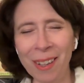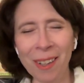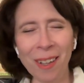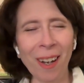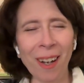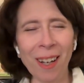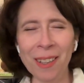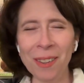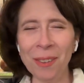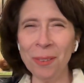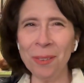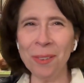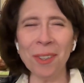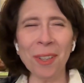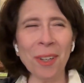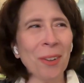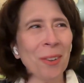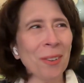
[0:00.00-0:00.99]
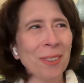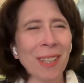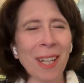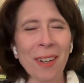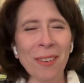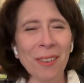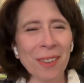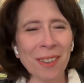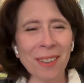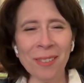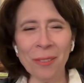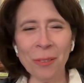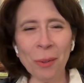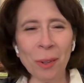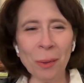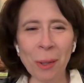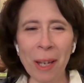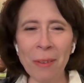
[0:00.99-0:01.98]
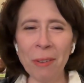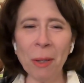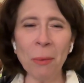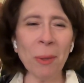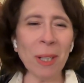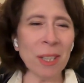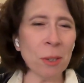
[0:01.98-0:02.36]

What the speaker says: I don't know. Now we're having way too